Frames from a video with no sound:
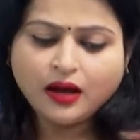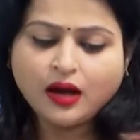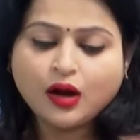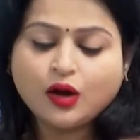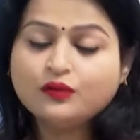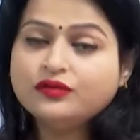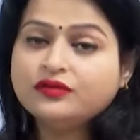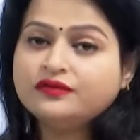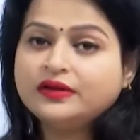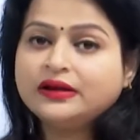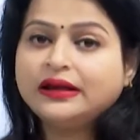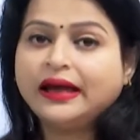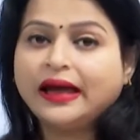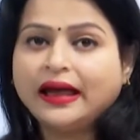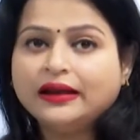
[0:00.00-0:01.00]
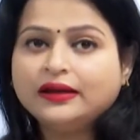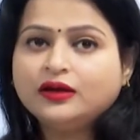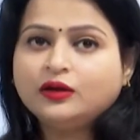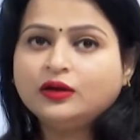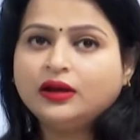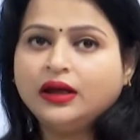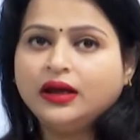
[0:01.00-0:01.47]
how we will
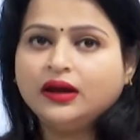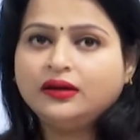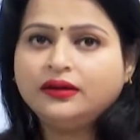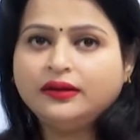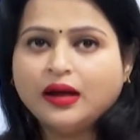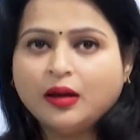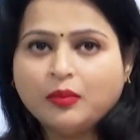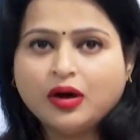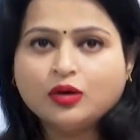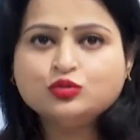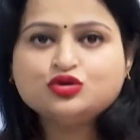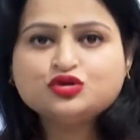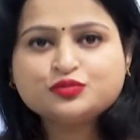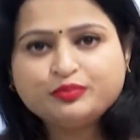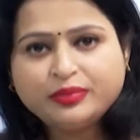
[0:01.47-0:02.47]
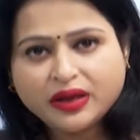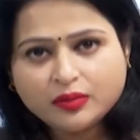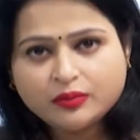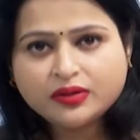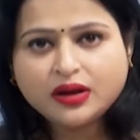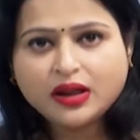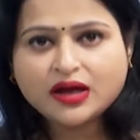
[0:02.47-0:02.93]
calculate amount
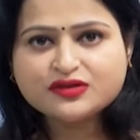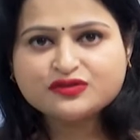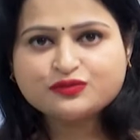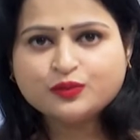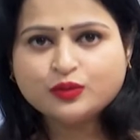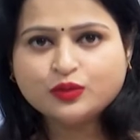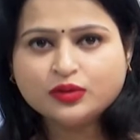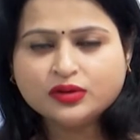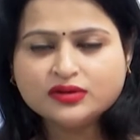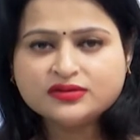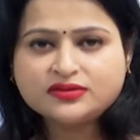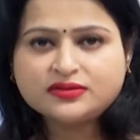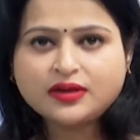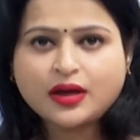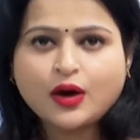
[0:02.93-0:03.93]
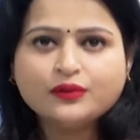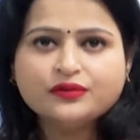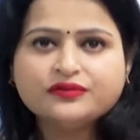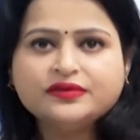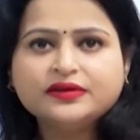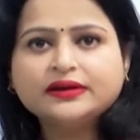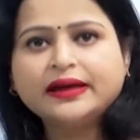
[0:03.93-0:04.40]
payable as bonus, how
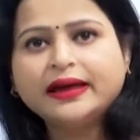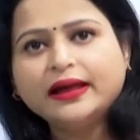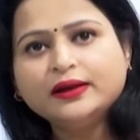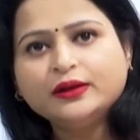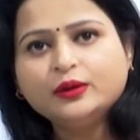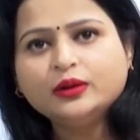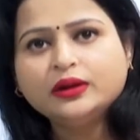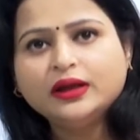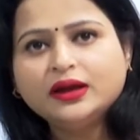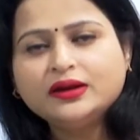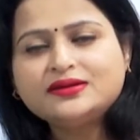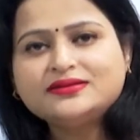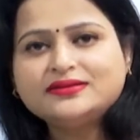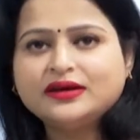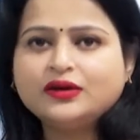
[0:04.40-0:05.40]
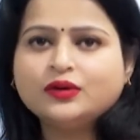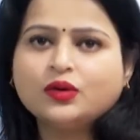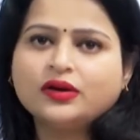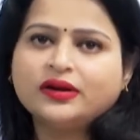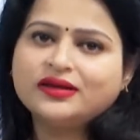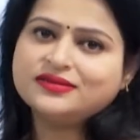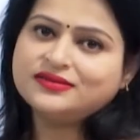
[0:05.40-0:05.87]
we will calculate set
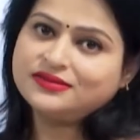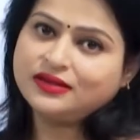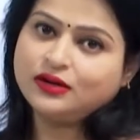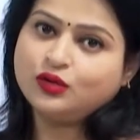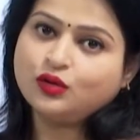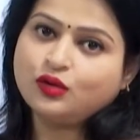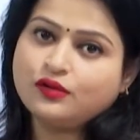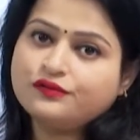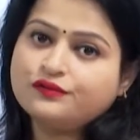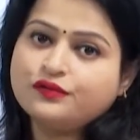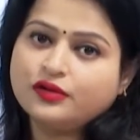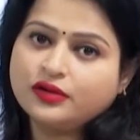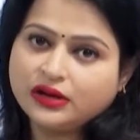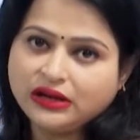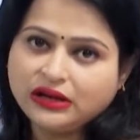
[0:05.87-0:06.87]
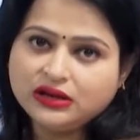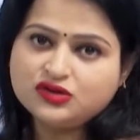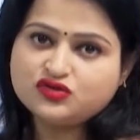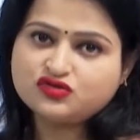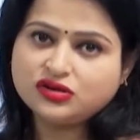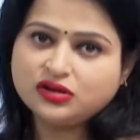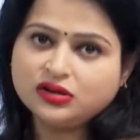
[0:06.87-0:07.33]
on and set off for
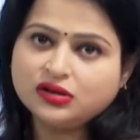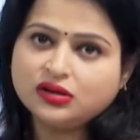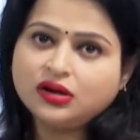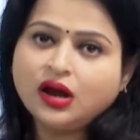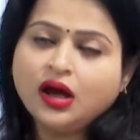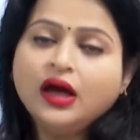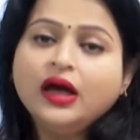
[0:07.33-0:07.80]
each year